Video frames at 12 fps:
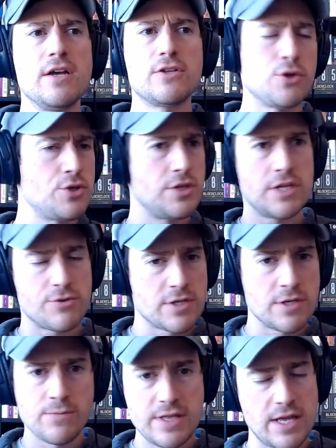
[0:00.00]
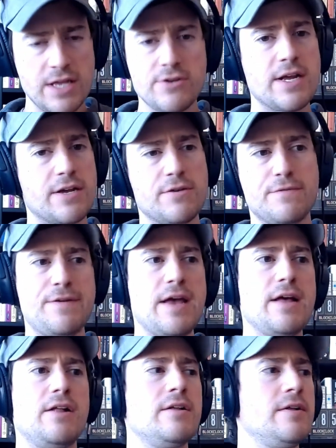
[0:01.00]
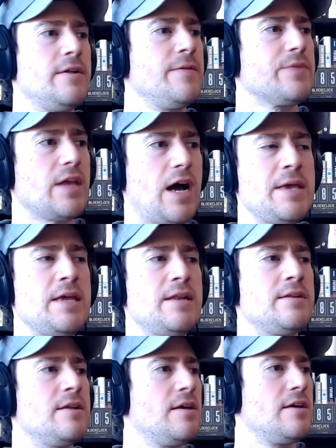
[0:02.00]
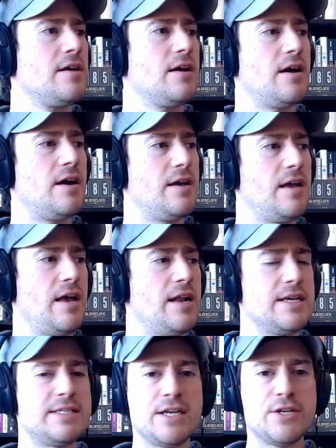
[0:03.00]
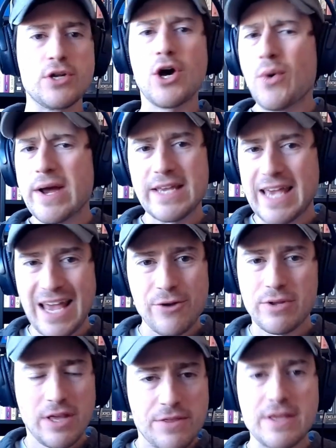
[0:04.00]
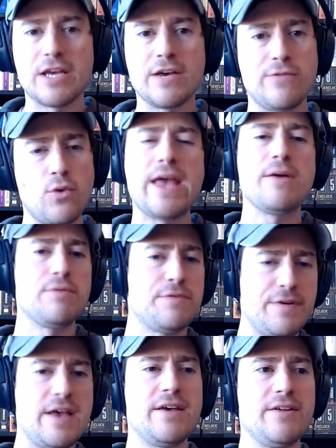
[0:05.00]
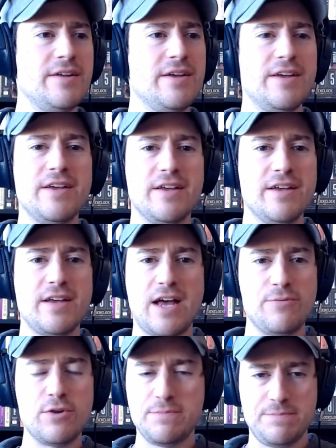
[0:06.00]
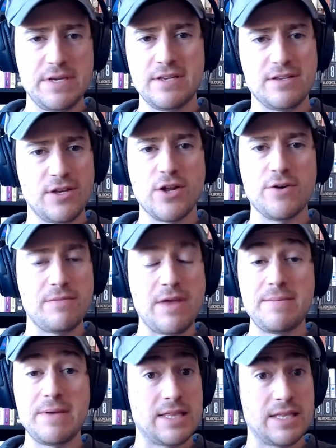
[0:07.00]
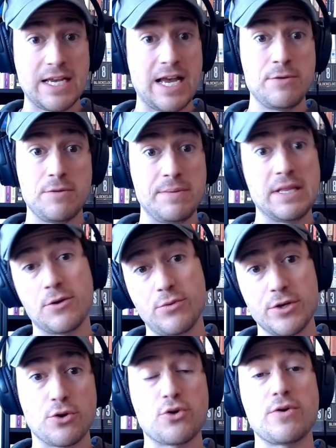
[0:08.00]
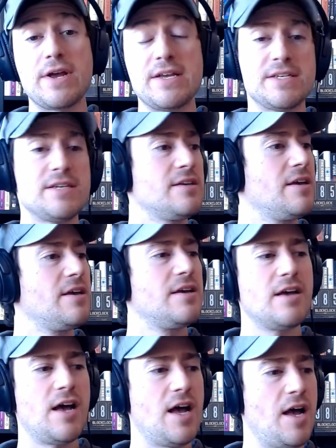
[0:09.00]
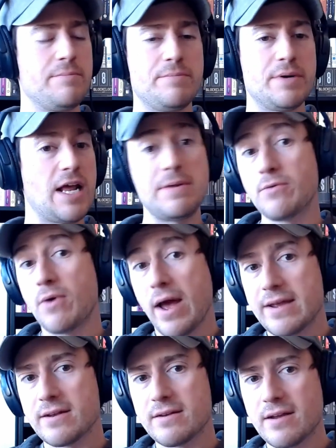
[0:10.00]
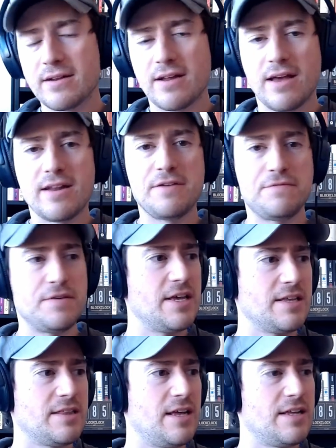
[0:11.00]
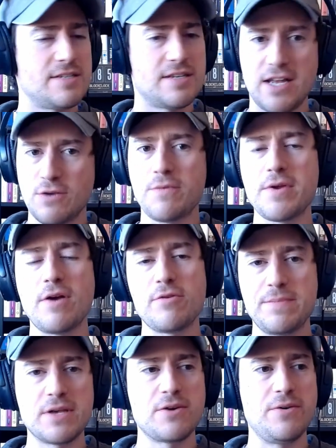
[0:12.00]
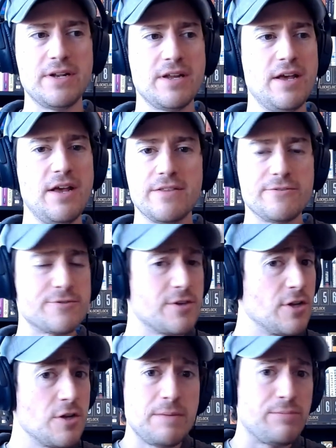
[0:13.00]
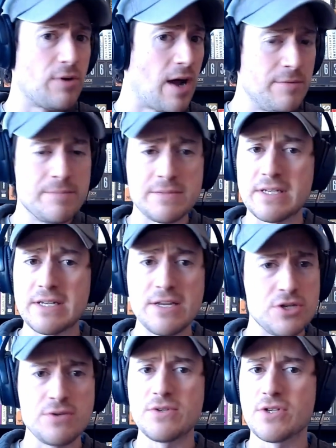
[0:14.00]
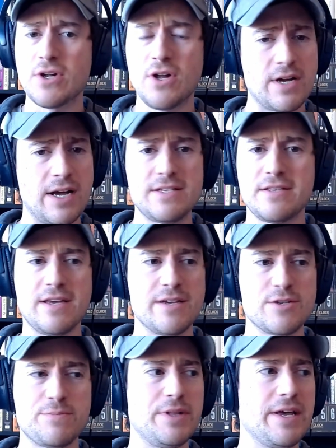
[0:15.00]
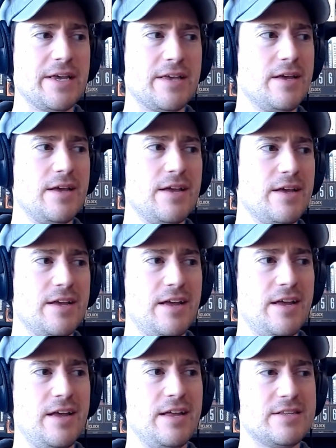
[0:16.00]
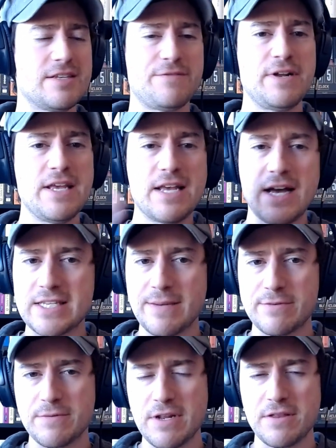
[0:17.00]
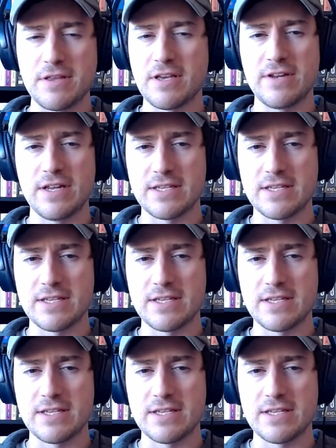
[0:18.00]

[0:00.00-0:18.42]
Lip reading: don't you think there's some way the internet could fail? I mean, and I said, no, I can't really think of a way it would fail. I wouldn't be, maybe at the time you'd be like, well, you're crazy. But I'd be right. And I feel like that's kind of where we are with Bitcoin. There's going to be problems and issues and all kinds of things, but like, it's a funny concept to me to think of it